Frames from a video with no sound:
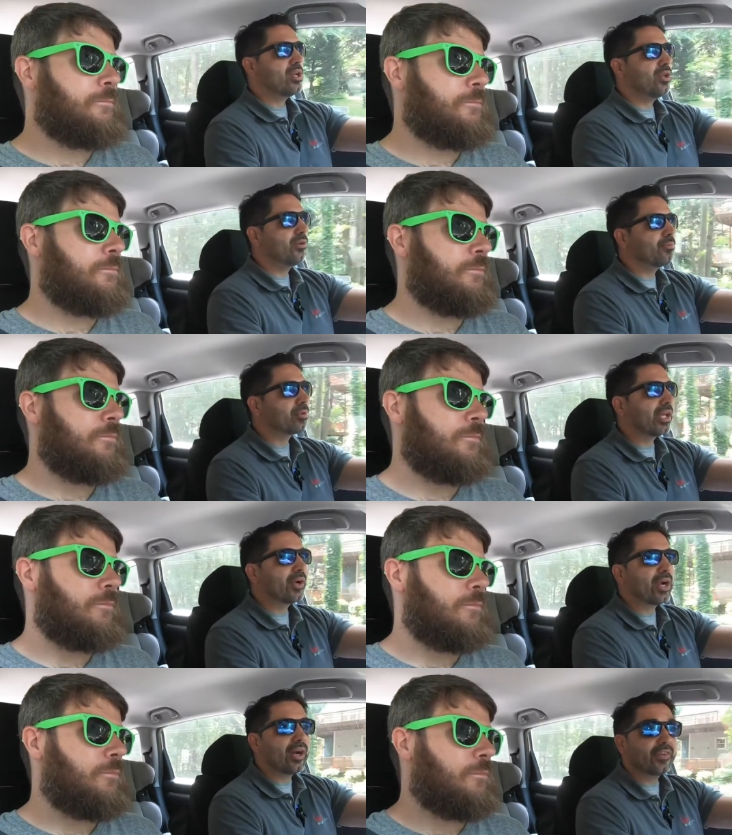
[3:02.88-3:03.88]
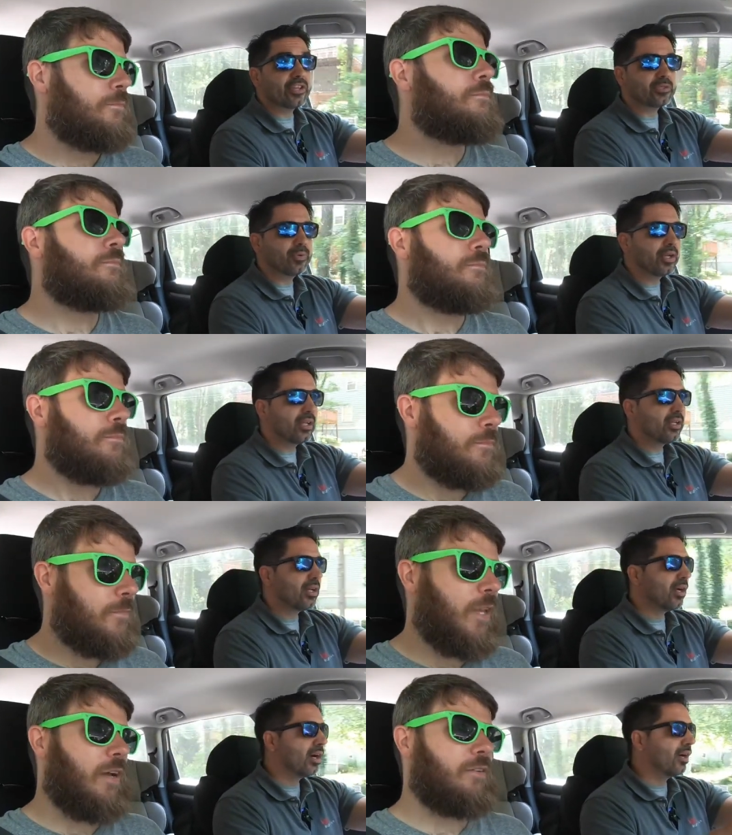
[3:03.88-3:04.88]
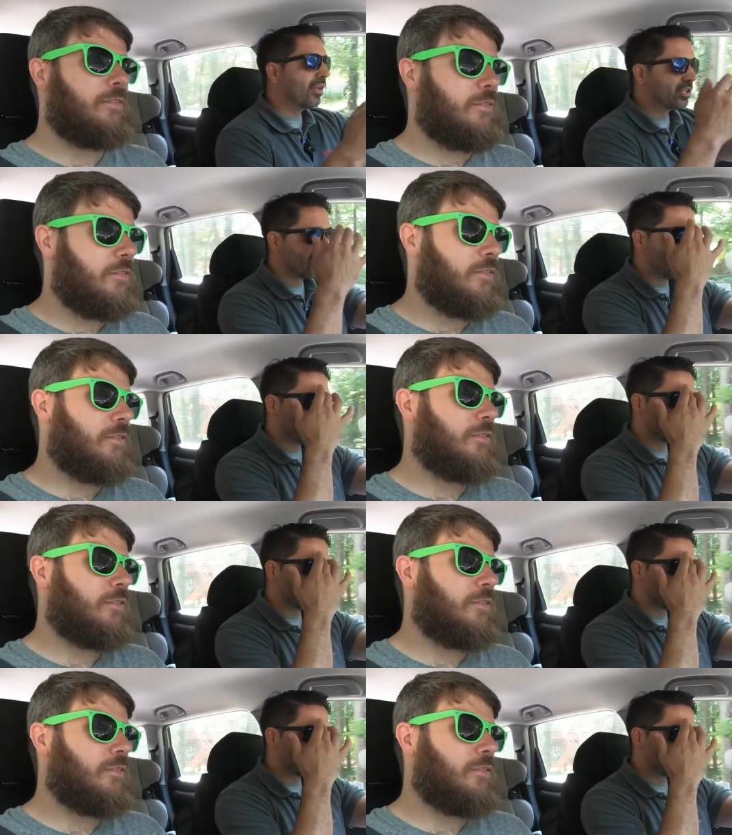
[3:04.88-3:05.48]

Speaker 1: new playground they just put in. Uh, nice. Uh, the HOA just